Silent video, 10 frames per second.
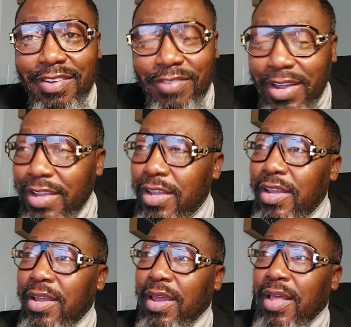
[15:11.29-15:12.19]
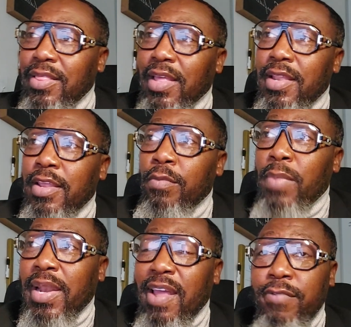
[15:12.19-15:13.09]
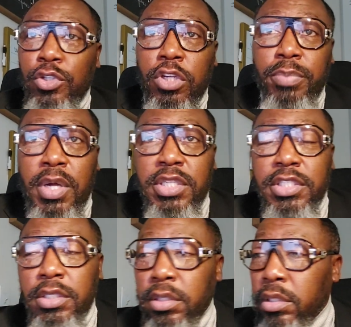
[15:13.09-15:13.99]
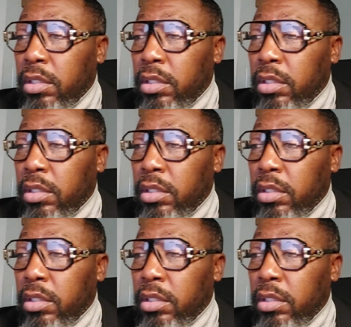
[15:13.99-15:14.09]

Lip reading: Right? And then in my life insurance policy,